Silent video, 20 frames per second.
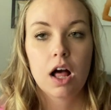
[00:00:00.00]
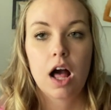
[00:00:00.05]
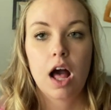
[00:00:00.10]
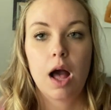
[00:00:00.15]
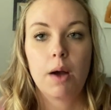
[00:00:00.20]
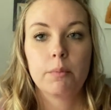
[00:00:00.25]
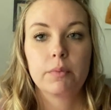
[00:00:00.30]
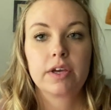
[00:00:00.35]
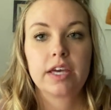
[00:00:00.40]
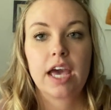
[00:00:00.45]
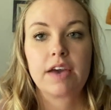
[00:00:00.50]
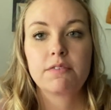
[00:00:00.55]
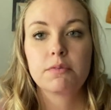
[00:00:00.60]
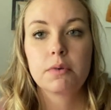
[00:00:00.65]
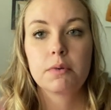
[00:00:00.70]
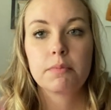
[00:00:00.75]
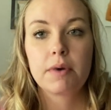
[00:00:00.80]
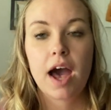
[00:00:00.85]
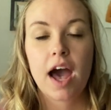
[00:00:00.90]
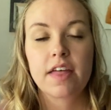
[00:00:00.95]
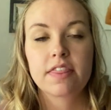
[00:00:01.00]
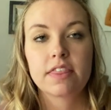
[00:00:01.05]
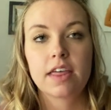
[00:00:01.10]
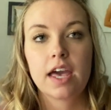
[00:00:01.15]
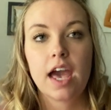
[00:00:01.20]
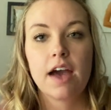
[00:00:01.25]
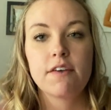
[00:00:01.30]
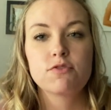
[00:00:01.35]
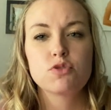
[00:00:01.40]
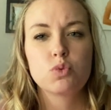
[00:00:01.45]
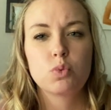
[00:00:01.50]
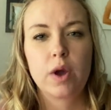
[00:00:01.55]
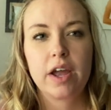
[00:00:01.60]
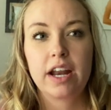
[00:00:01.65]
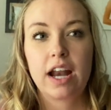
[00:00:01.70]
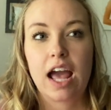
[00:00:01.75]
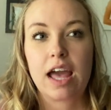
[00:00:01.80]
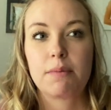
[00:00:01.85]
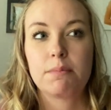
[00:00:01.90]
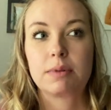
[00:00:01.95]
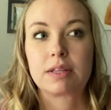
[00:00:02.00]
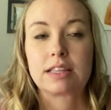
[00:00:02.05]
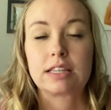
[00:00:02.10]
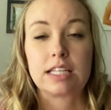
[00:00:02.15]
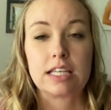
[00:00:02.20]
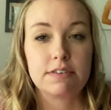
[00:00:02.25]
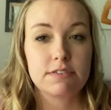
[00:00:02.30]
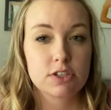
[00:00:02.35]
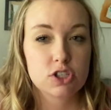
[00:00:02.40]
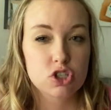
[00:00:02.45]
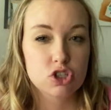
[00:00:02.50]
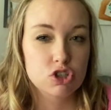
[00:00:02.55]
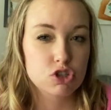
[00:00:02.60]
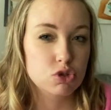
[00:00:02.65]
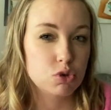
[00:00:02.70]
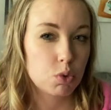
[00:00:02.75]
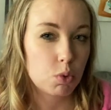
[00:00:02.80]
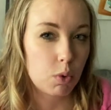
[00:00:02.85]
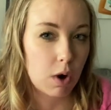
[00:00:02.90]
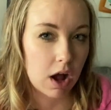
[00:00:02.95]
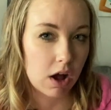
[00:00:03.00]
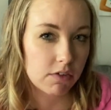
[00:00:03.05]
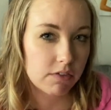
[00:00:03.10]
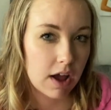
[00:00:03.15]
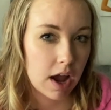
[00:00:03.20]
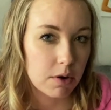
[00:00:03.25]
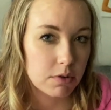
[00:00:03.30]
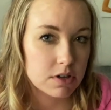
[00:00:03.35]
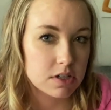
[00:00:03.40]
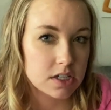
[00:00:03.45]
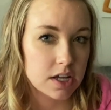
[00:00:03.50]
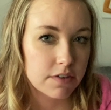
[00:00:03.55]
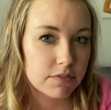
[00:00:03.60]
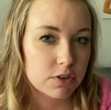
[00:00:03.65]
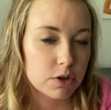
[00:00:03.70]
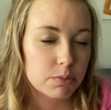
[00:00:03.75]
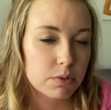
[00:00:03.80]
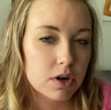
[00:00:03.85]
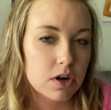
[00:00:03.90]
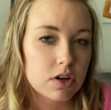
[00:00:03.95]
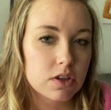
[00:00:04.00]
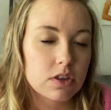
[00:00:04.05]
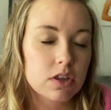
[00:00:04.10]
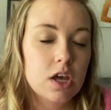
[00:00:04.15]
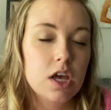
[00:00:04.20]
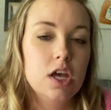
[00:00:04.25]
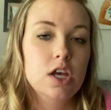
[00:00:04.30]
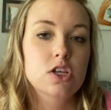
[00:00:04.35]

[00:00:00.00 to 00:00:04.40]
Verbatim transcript: Um, we gave him a bath. They have to wait, I believe it's twelve hours after birth.